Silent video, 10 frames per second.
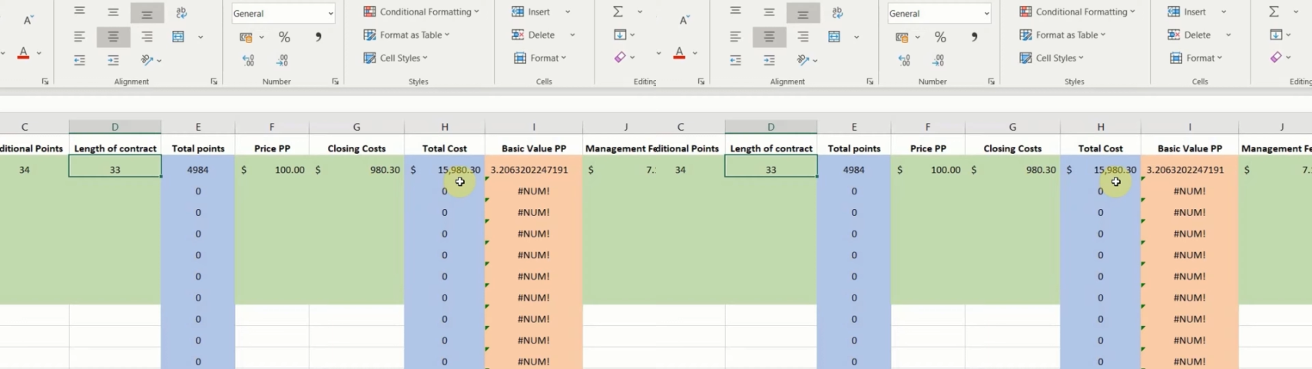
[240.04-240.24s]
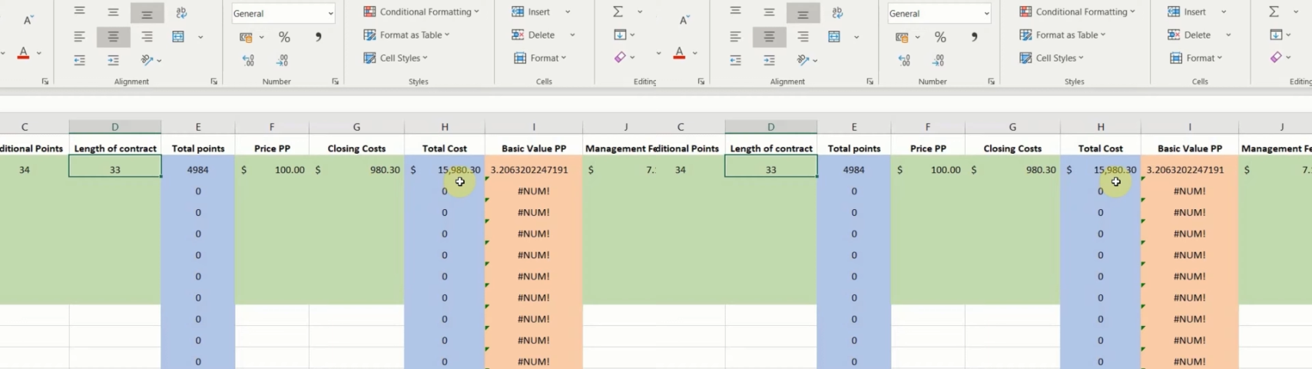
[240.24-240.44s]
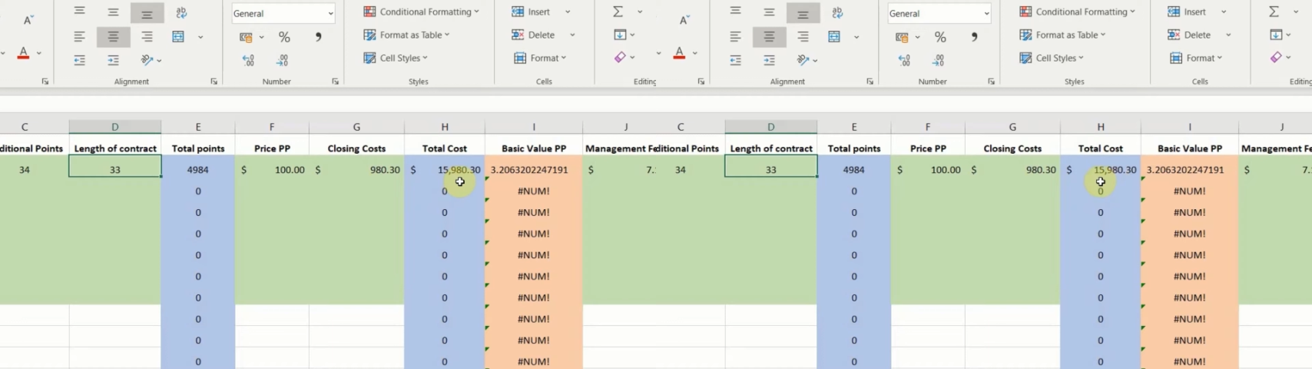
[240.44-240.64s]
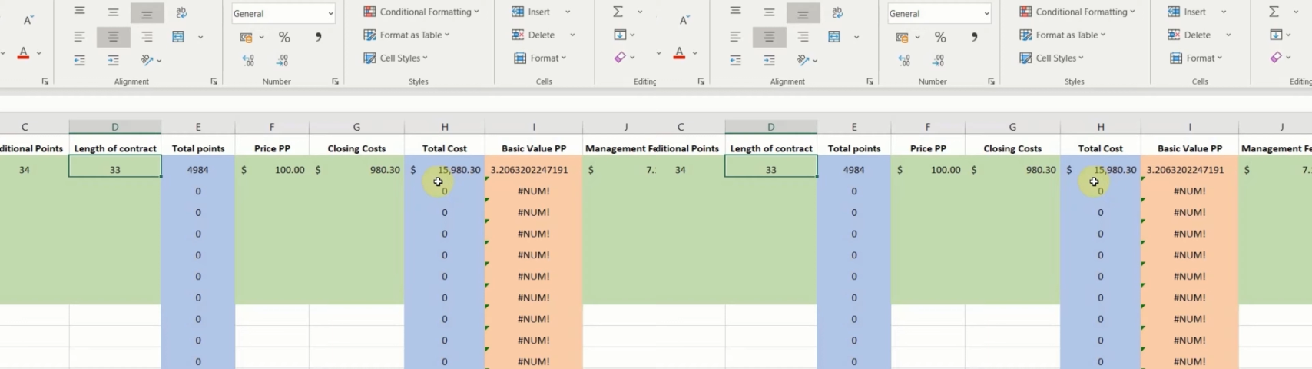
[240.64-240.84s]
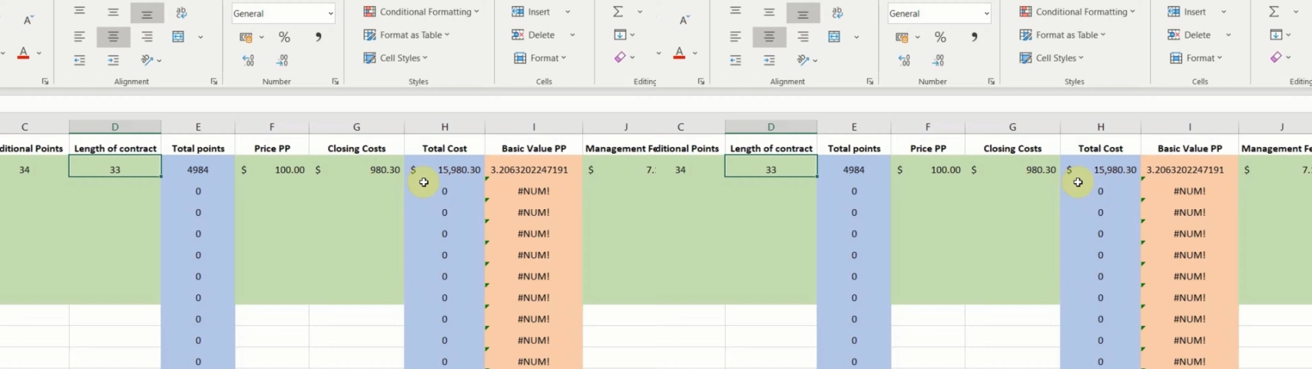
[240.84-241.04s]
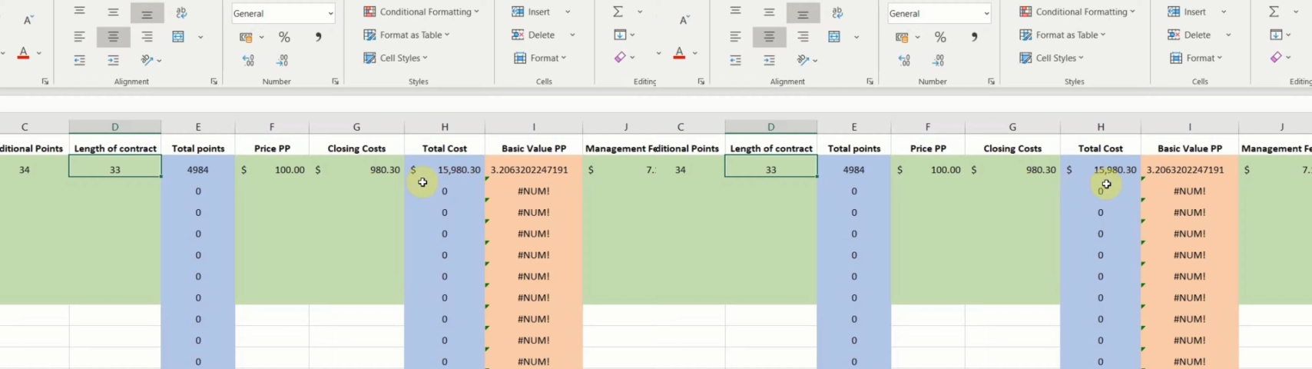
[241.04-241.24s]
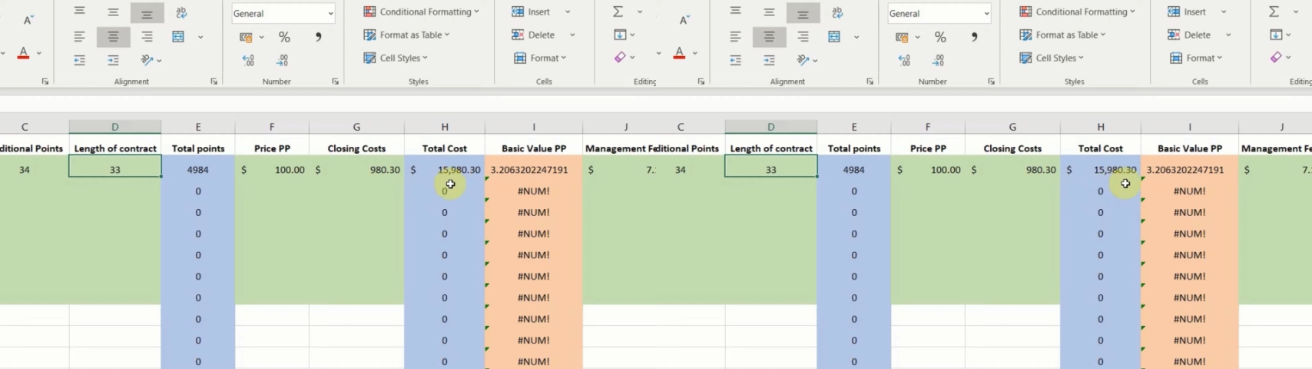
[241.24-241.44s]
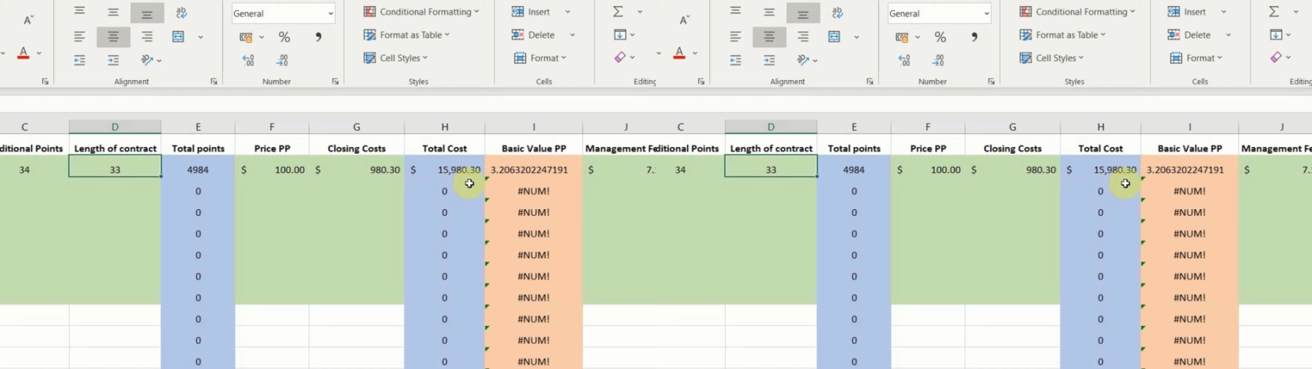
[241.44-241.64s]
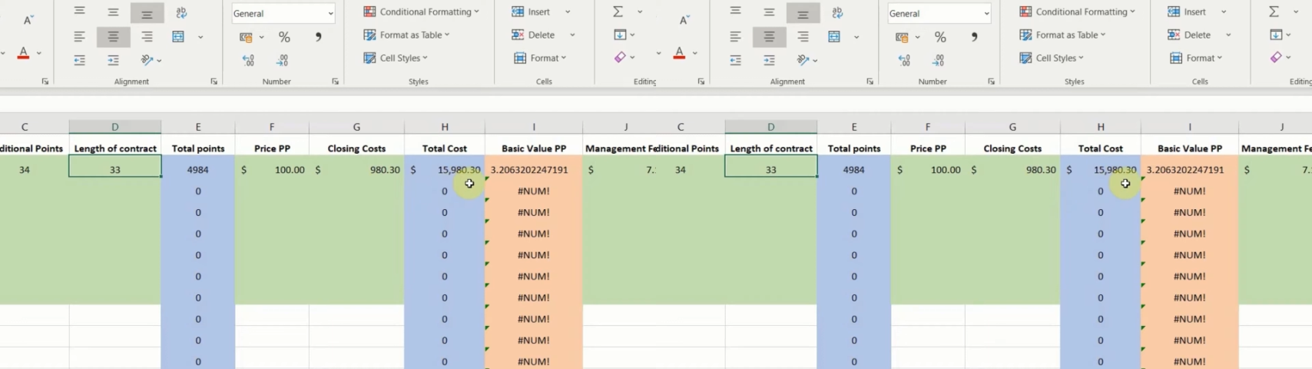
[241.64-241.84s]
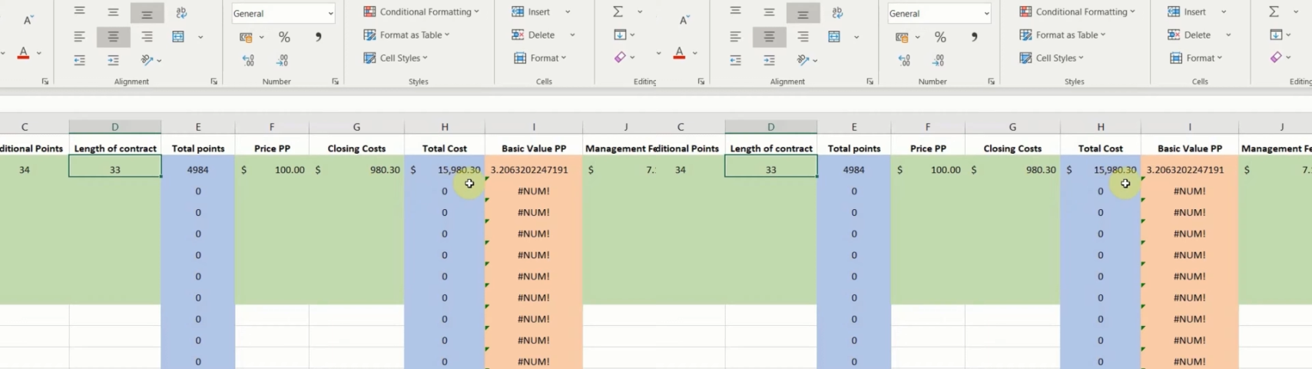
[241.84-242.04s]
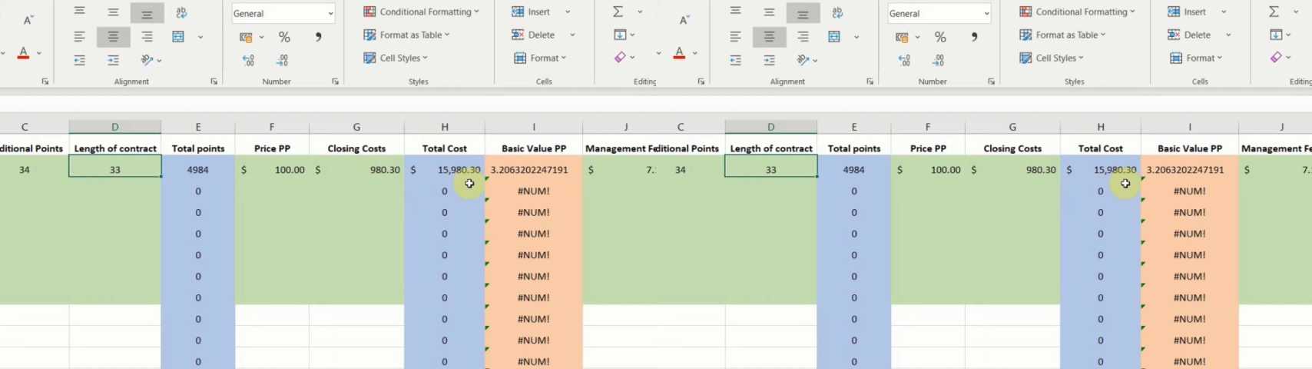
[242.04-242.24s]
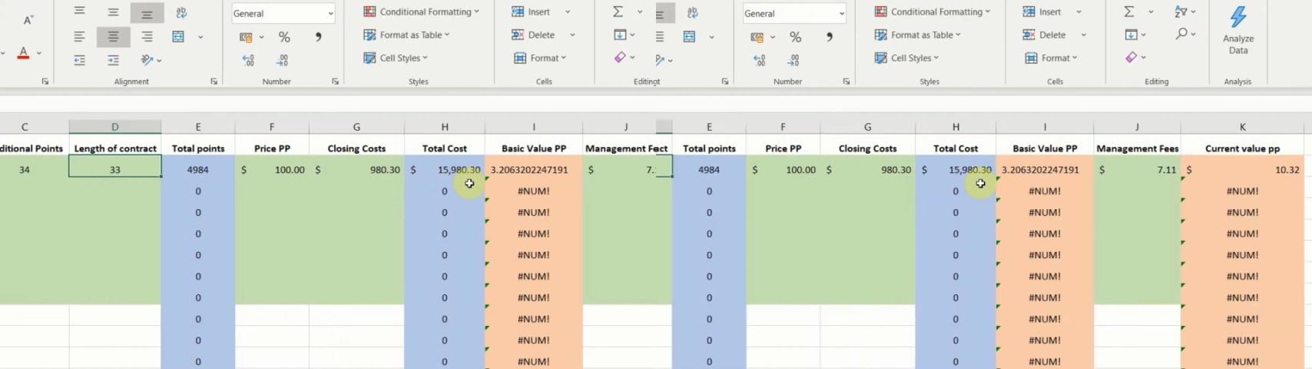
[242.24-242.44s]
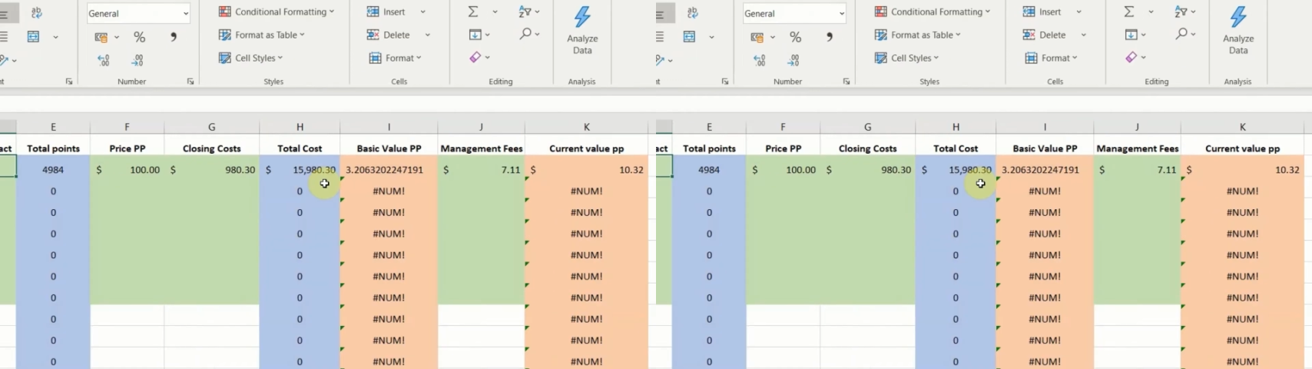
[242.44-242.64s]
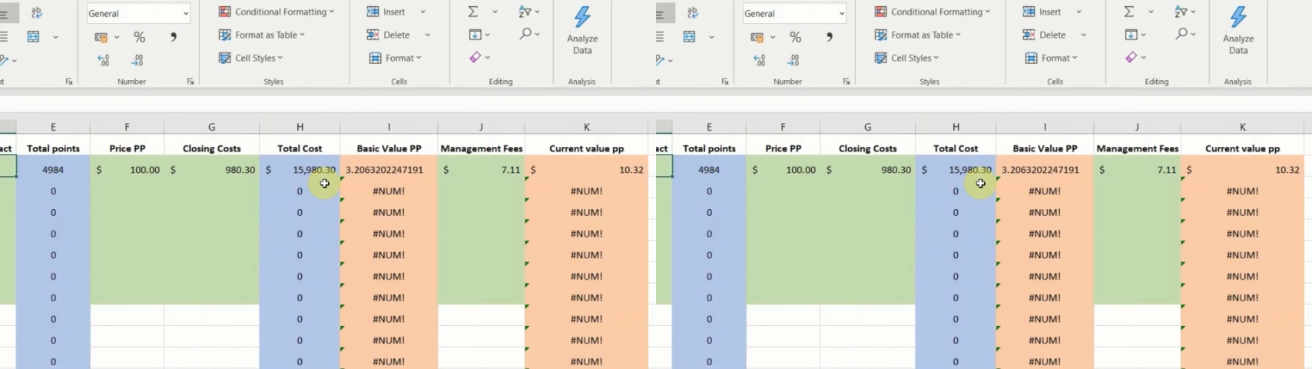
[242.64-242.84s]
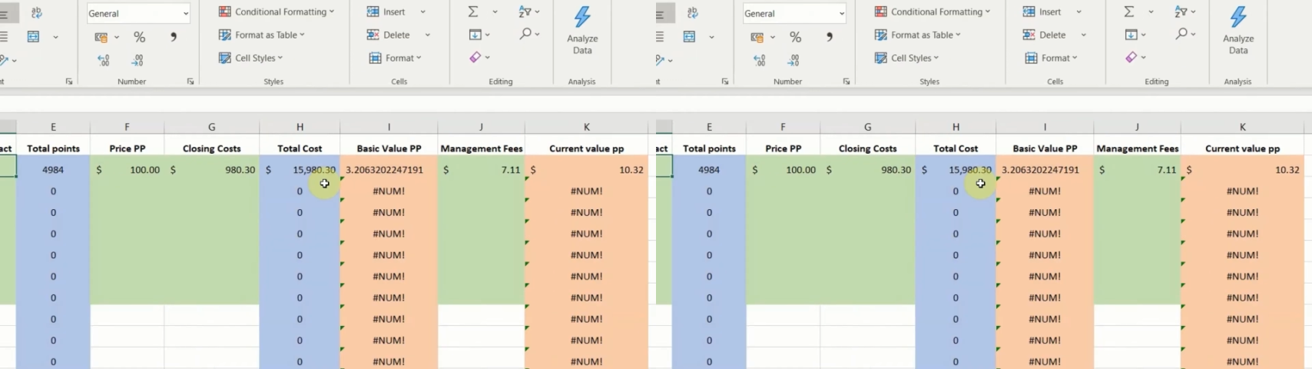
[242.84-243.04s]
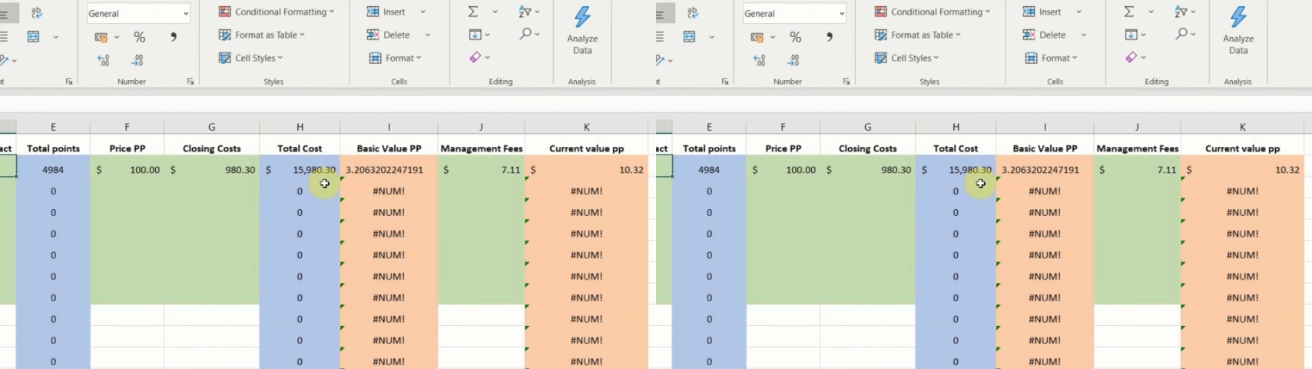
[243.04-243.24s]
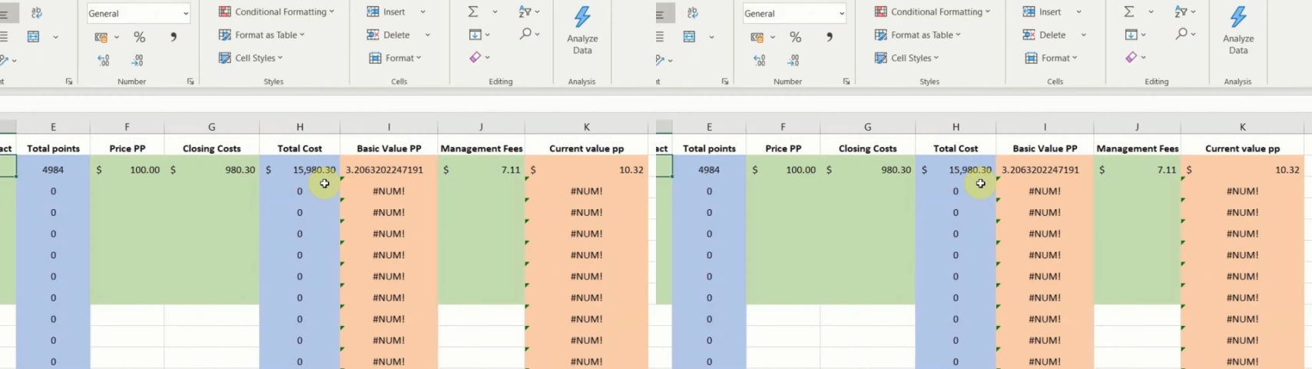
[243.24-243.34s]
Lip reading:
(no speaker visible)